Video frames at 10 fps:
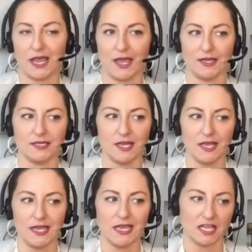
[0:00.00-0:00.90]
And
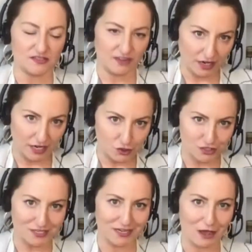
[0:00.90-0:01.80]
it's very
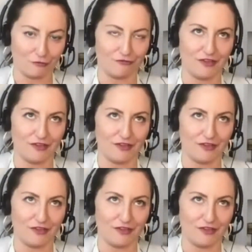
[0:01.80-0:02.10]
interesting how